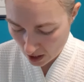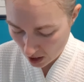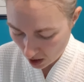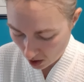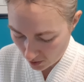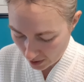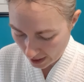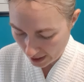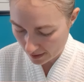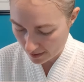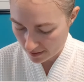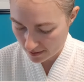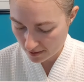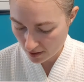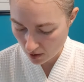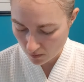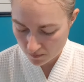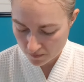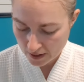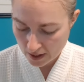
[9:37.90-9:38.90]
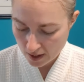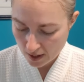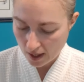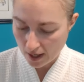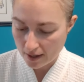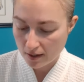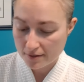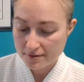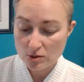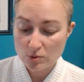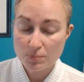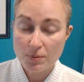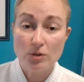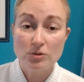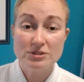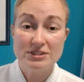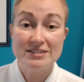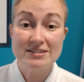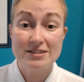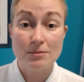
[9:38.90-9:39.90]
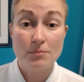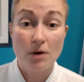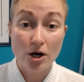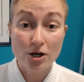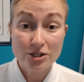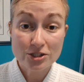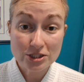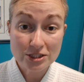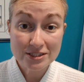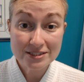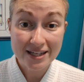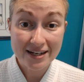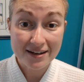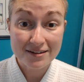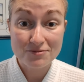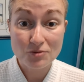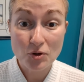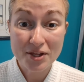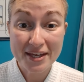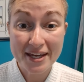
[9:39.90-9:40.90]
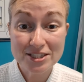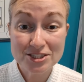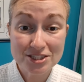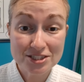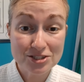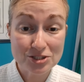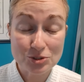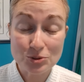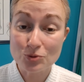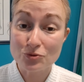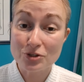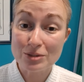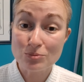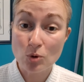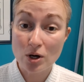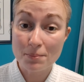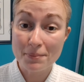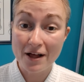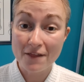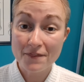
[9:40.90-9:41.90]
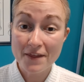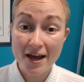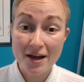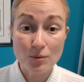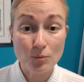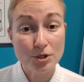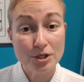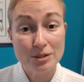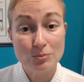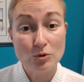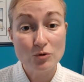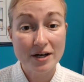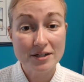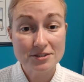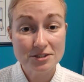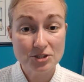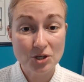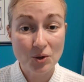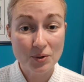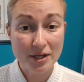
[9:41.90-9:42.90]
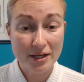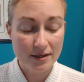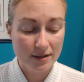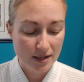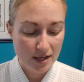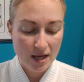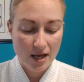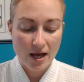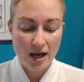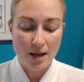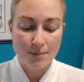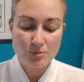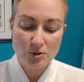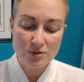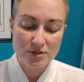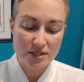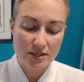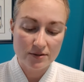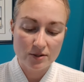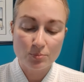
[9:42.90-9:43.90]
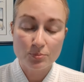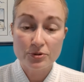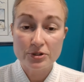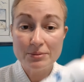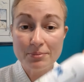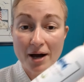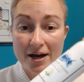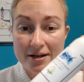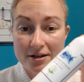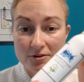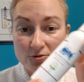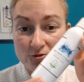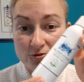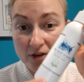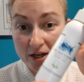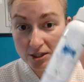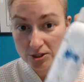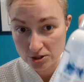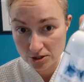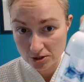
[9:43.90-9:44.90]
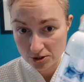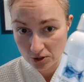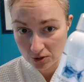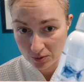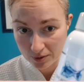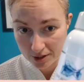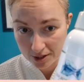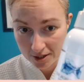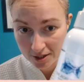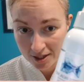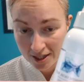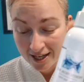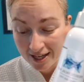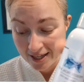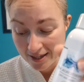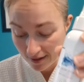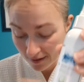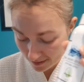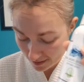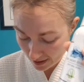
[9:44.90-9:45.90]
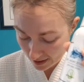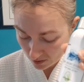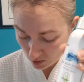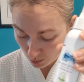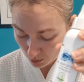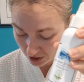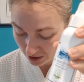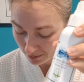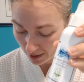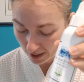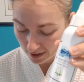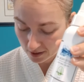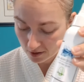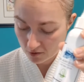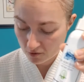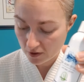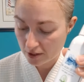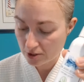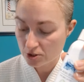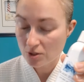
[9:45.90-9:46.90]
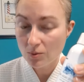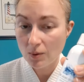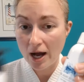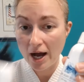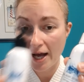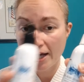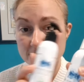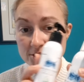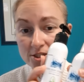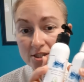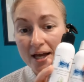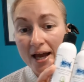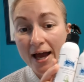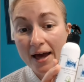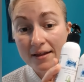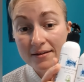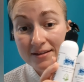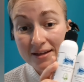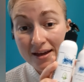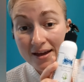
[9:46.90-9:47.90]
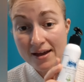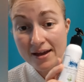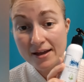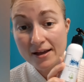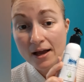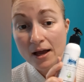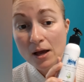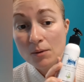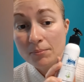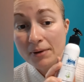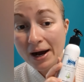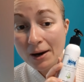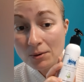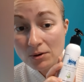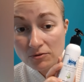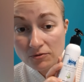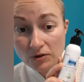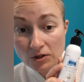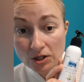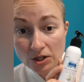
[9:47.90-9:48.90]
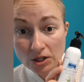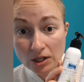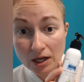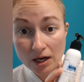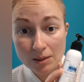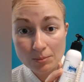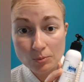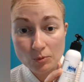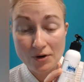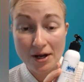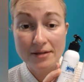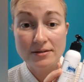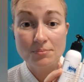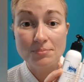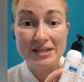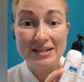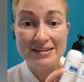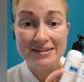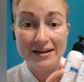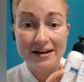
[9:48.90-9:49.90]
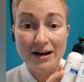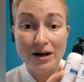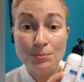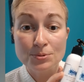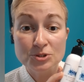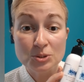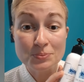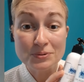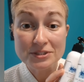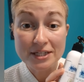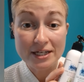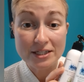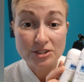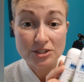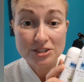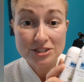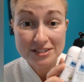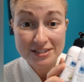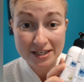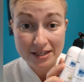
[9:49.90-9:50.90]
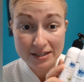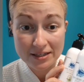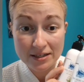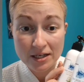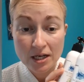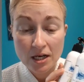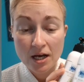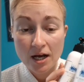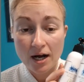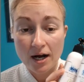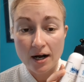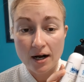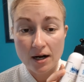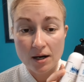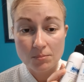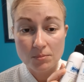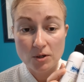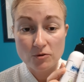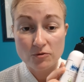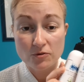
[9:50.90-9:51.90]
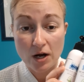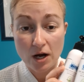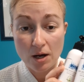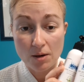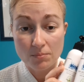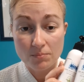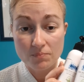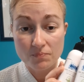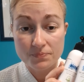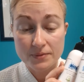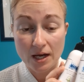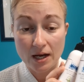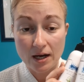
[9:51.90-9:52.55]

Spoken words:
Okay, so I also posted some articles on exfoliation, so you can read more about that. We're going to move on to toning. I'm using the Prebiotic Facial Toner. It's like the Prebiotic Facial Wash, has a powerful recipe that helps to protect your skin from